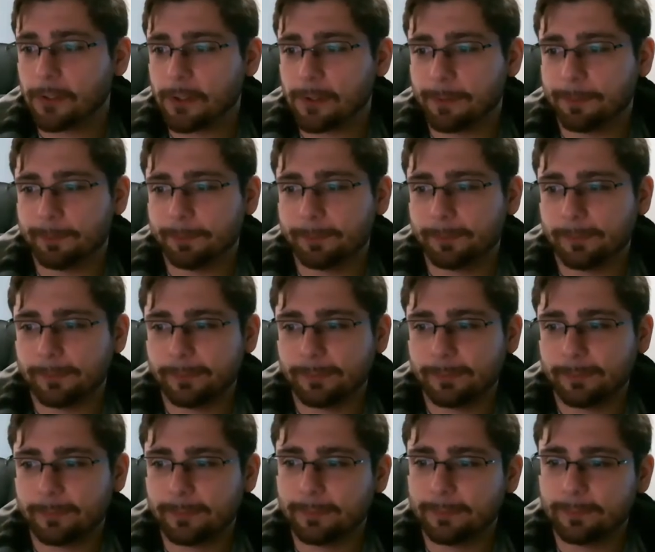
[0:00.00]
is
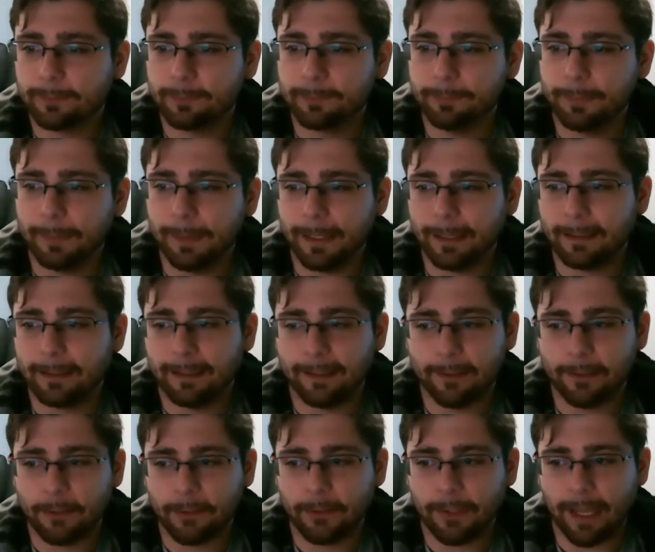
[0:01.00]
be
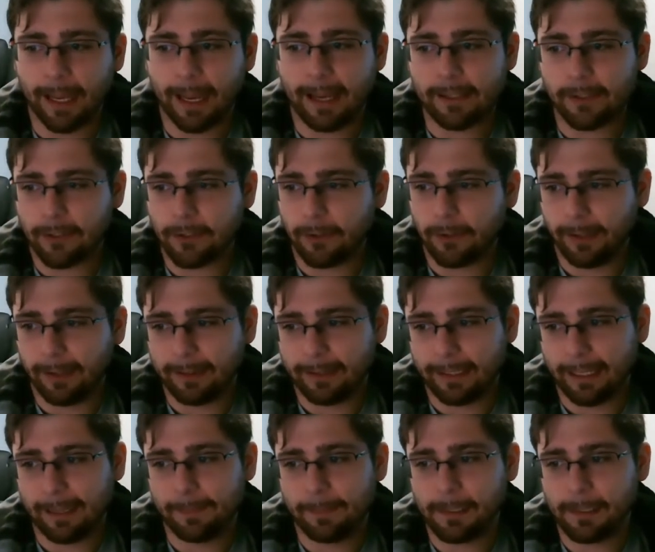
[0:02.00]
here to stay. I just don't like the well, name.